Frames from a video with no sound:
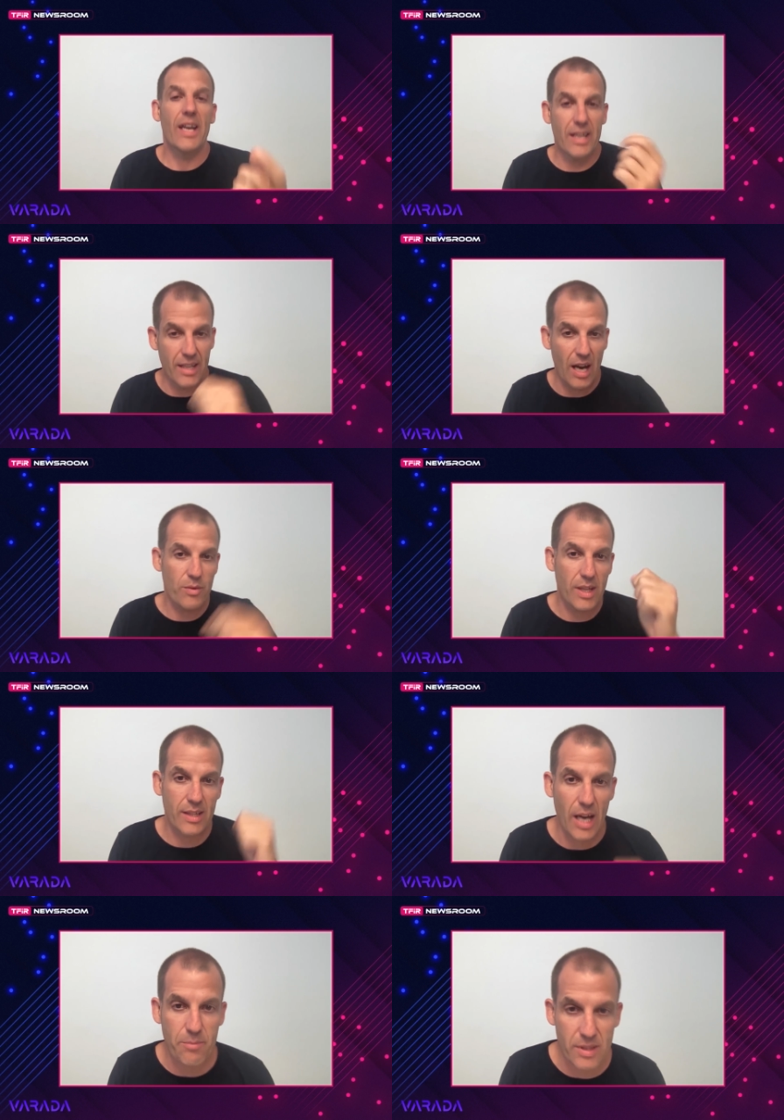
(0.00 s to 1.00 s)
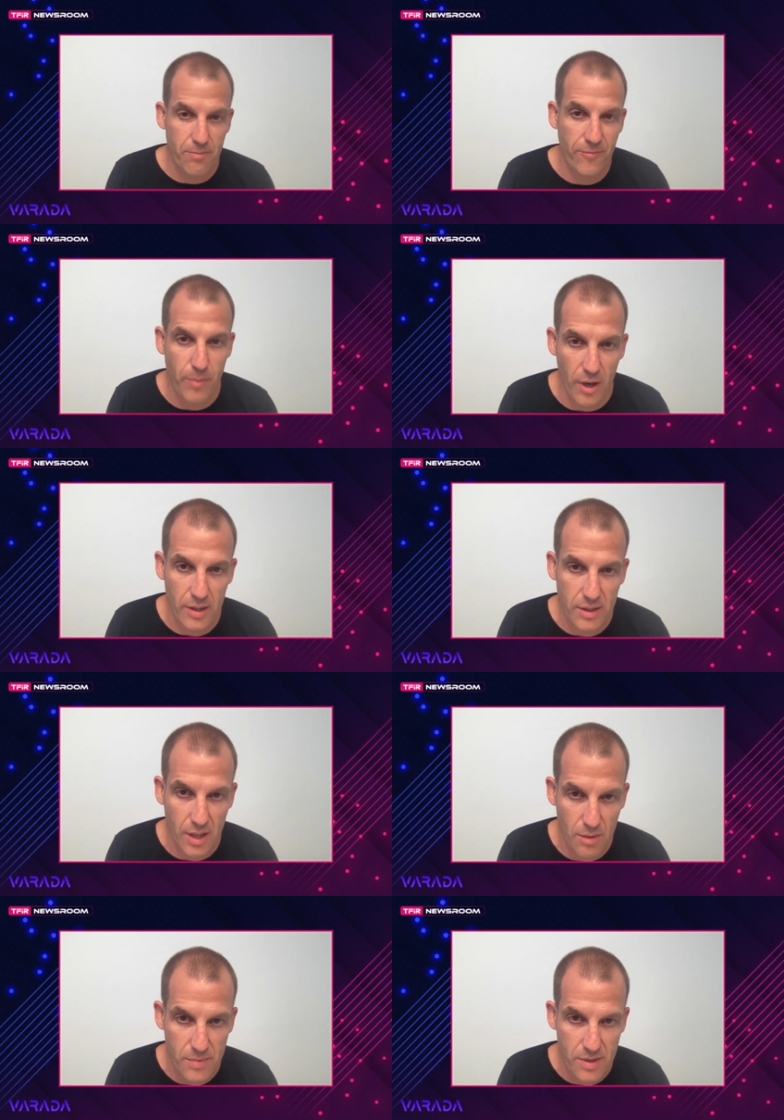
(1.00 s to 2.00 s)
And now the adaptive part
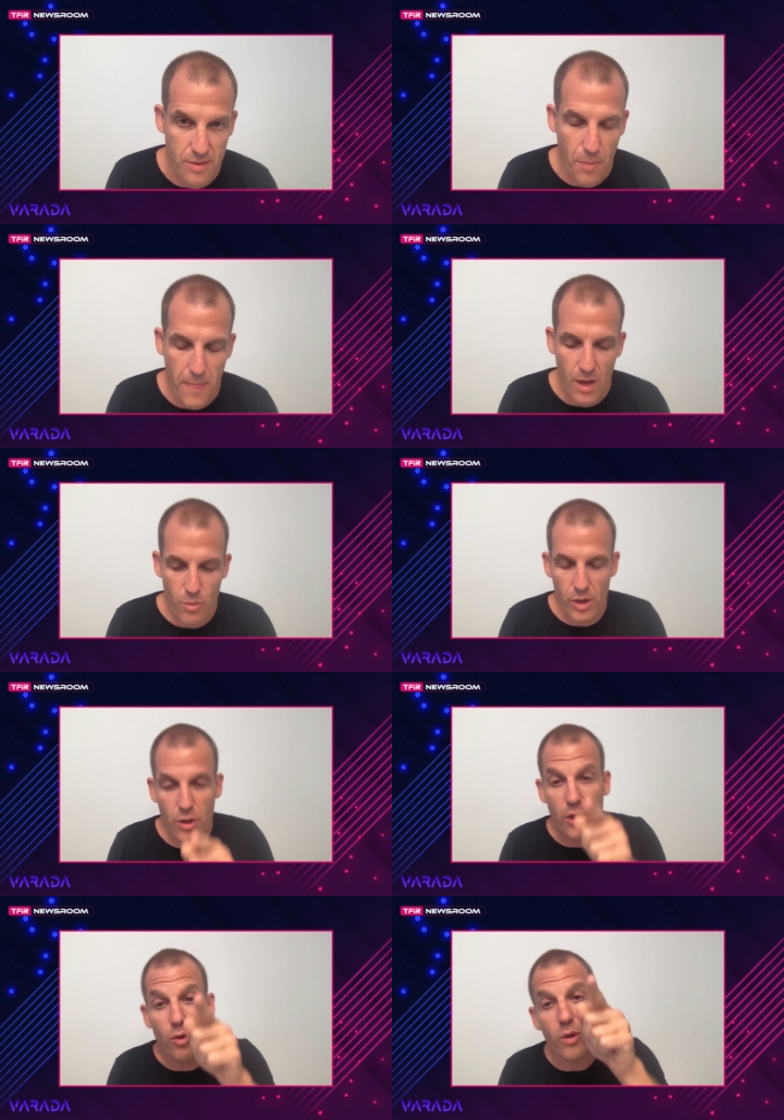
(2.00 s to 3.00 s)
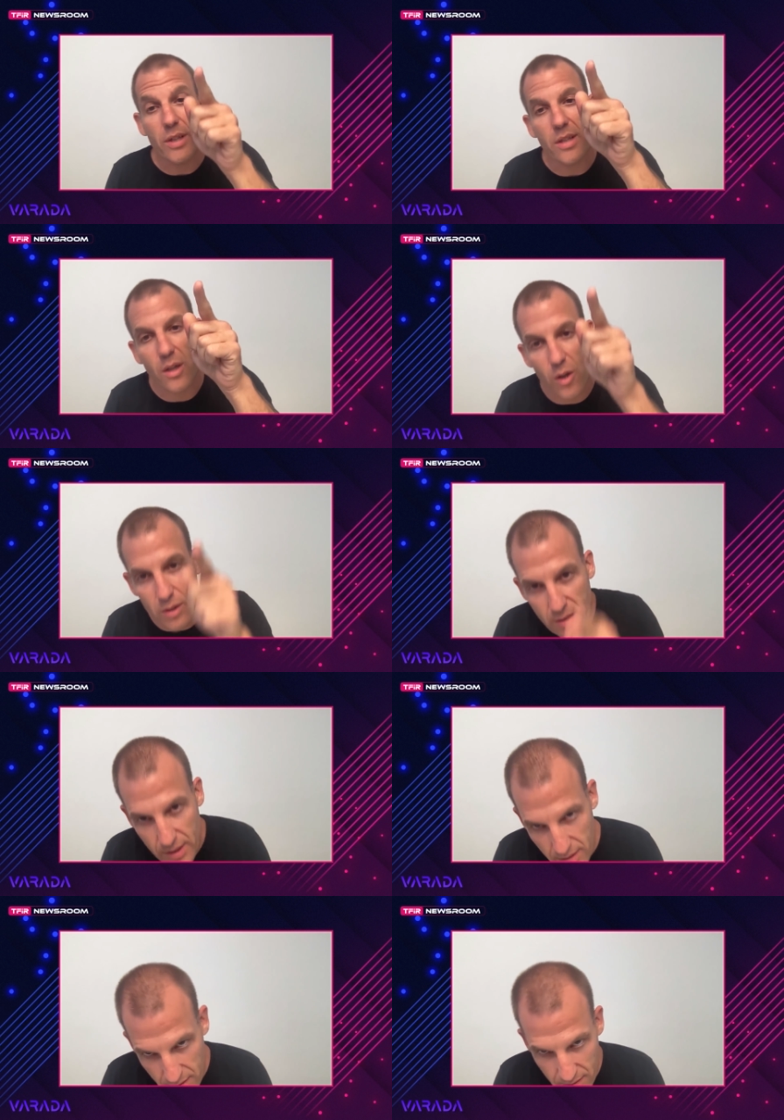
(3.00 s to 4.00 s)
comes. We're going to look at the
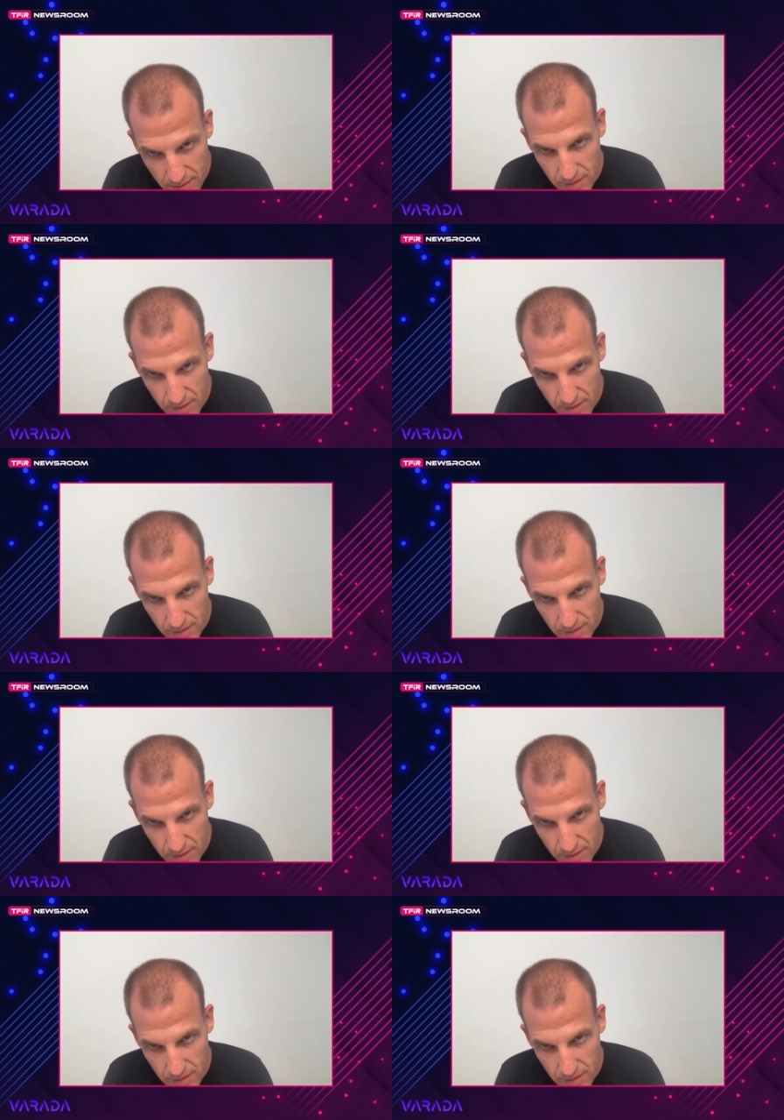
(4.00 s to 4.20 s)
content.